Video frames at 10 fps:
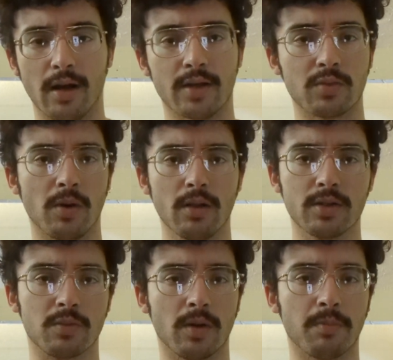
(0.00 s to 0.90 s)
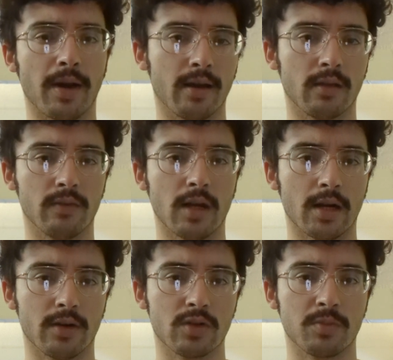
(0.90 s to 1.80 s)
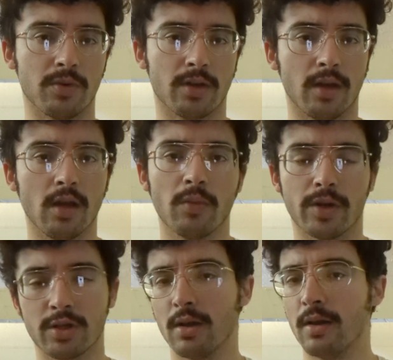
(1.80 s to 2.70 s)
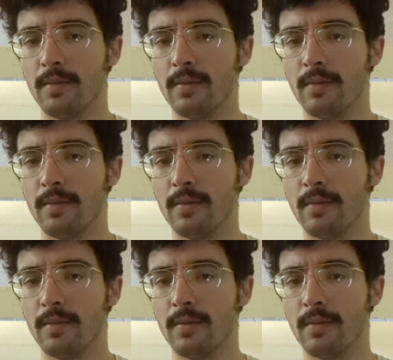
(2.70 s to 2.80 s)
as well as with Path of Daggers Book 8, which